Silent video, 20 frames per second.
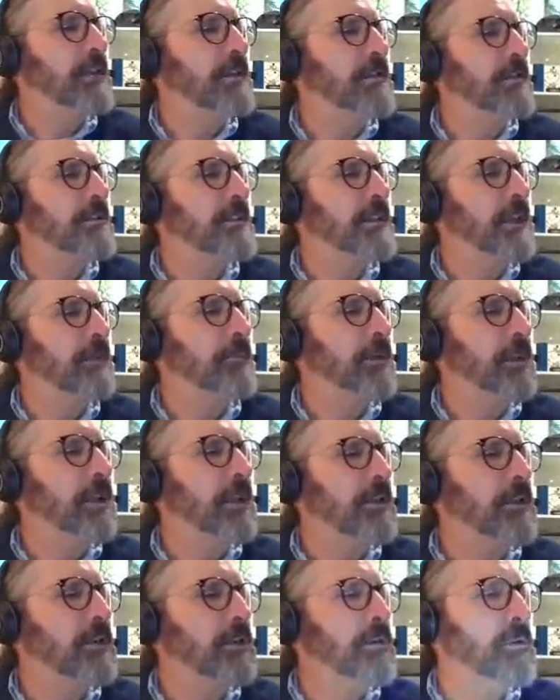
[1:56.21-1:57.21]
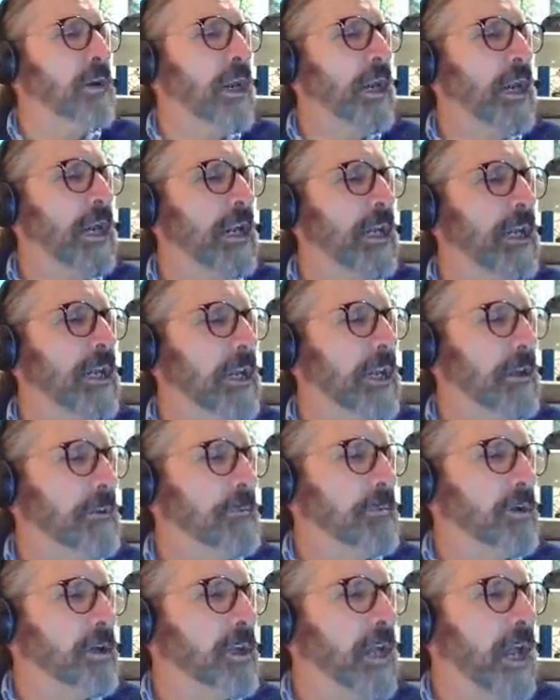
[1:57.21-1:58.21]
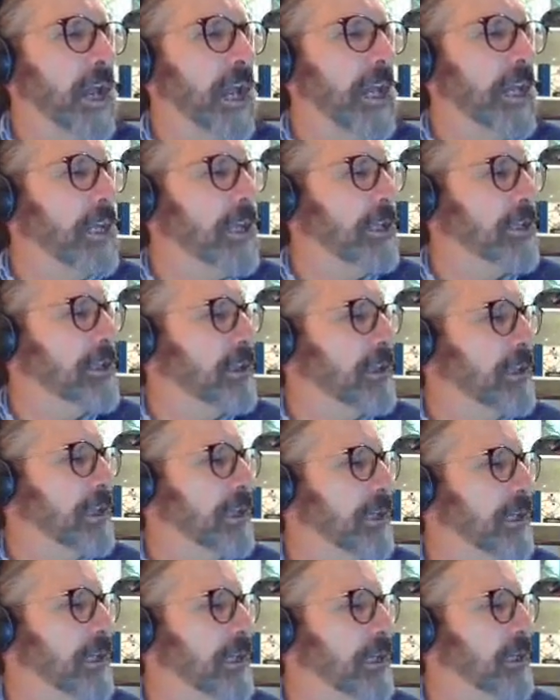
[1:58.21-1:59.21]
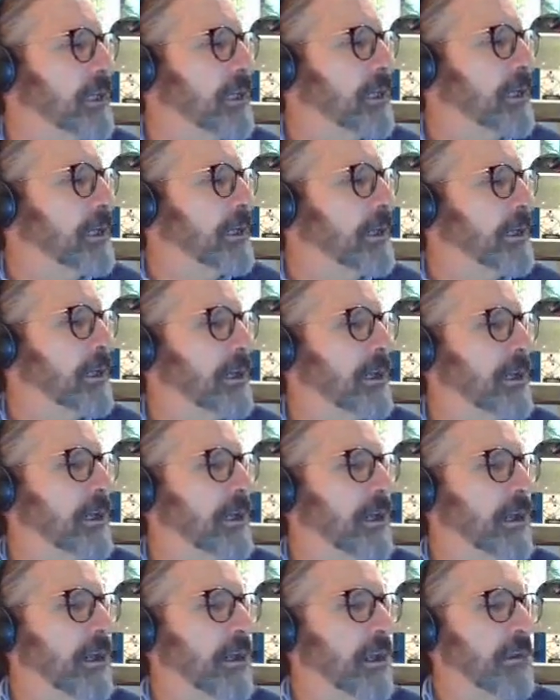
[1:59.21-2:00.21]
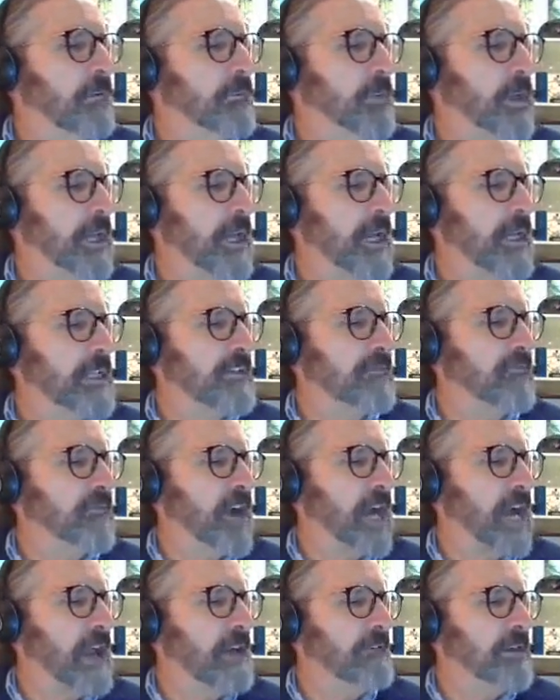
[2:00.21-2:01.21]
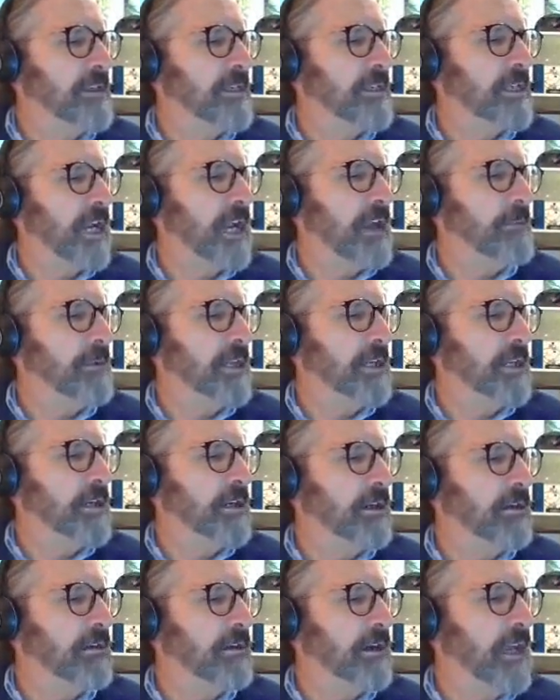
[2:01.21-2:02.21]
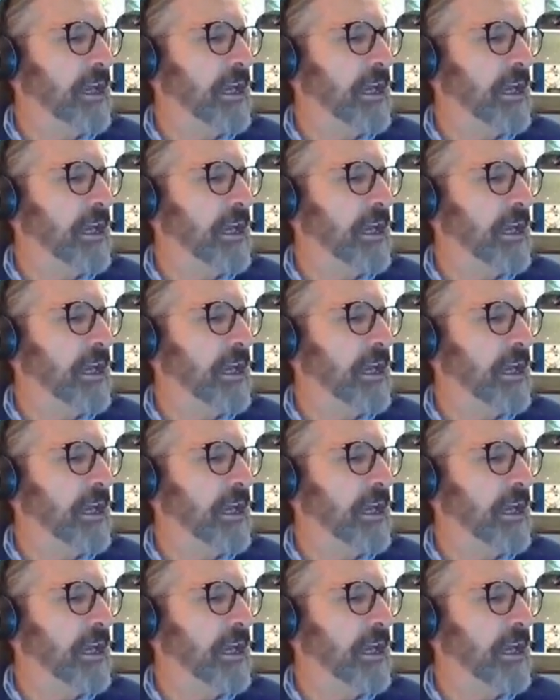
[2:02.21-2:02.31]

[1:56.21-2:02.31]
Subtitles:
this, I'm going to edit the PS5 assignment here,